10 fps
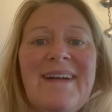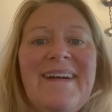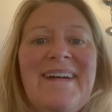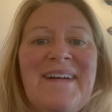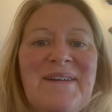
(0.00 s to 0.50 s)

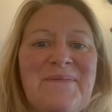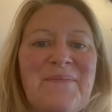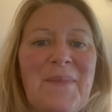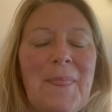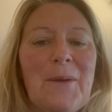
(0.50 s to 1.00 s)

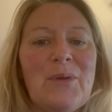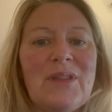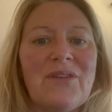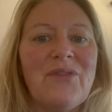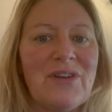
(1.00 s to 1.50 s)
we
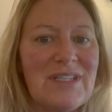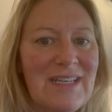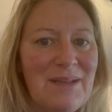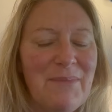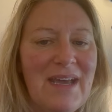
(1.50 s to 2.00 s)
look forward to
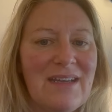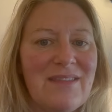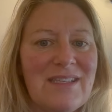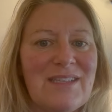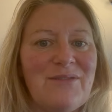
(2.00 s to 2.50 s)
getting back
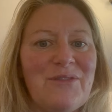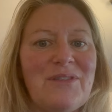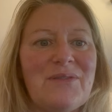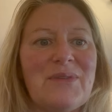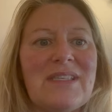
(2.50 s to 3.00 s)
in the
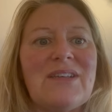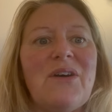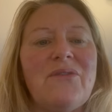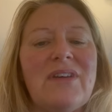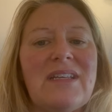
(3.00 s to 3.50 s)
schools once
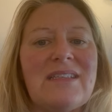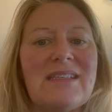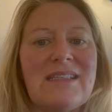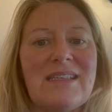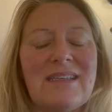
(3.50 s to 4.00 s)
COVID
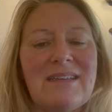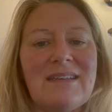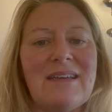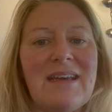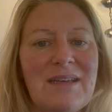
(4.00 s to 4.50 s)
is
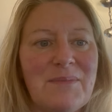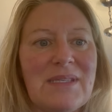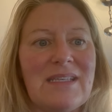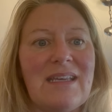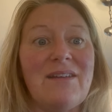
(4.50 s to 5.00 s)

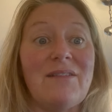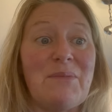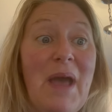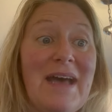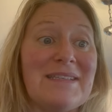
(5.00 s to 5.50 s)
securely
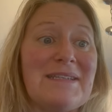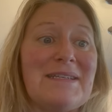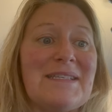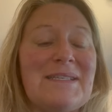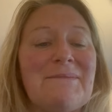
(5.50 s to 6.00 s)
past
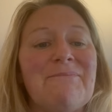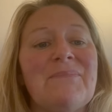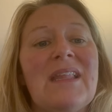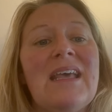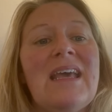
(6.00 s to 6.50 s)
us.
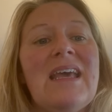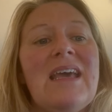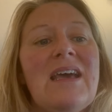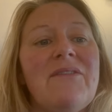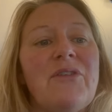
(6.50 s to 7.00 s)

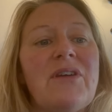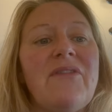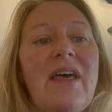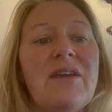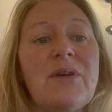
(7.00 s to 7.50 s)
For
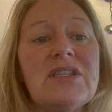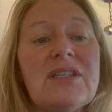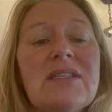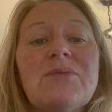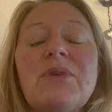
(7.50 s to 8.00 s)

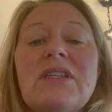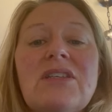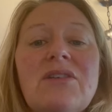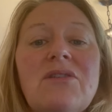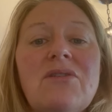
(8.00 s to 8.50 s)
evaluations, we
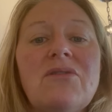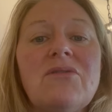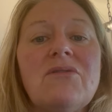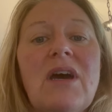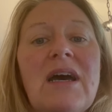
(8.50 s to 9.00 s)

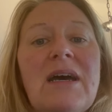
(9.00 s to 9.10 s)
do